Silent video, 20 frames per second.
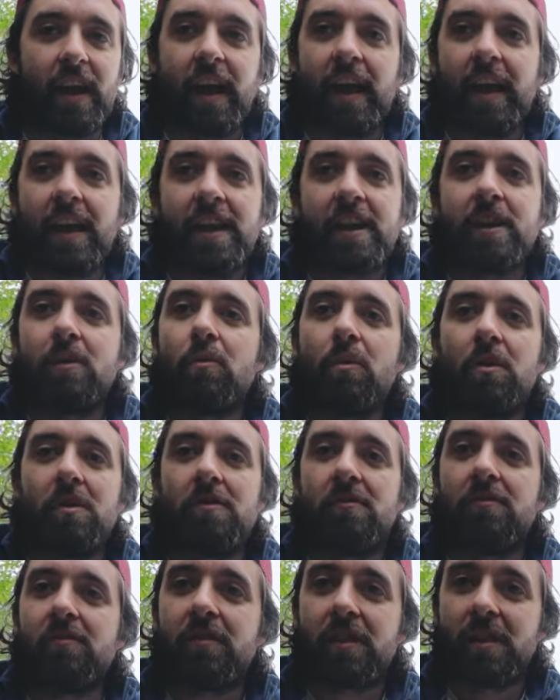
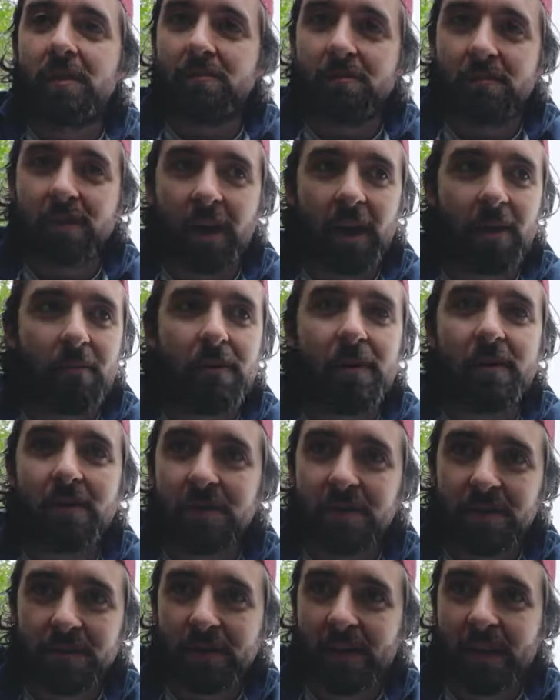E1 film camera or
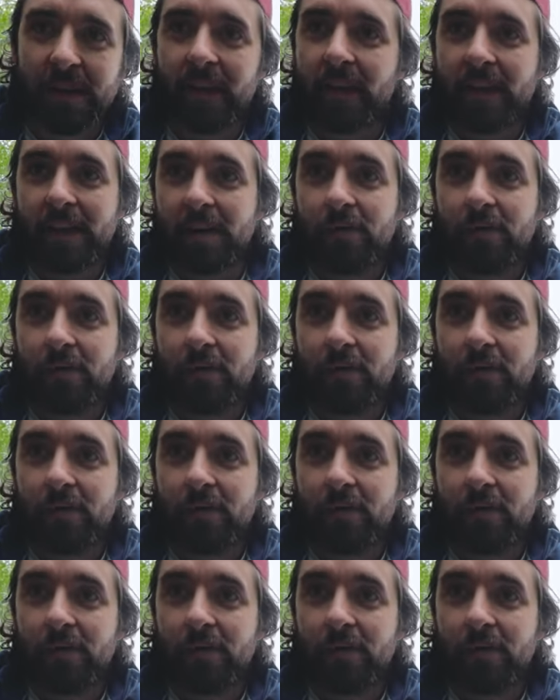something like that.